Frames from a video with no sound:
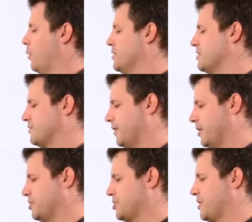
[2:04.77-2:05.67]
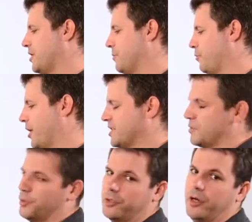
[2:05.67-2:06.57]
Once it's finished, the
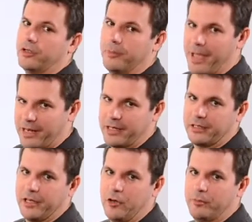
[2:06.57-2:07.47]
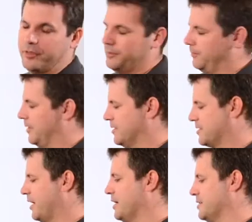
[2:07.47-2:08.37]
press would automatically open. In
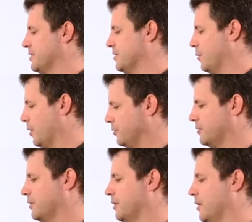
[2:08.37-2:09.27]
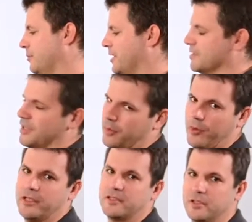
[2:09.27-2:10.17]
this case it won't, because
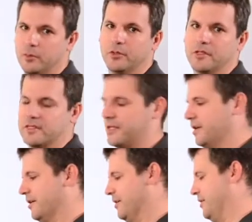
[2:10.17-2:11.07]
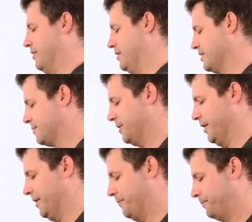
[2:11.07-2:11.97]
otherwise you wouldn't see the
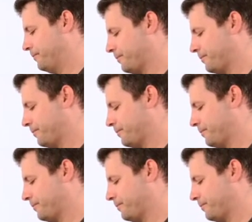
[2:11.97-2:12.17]
display.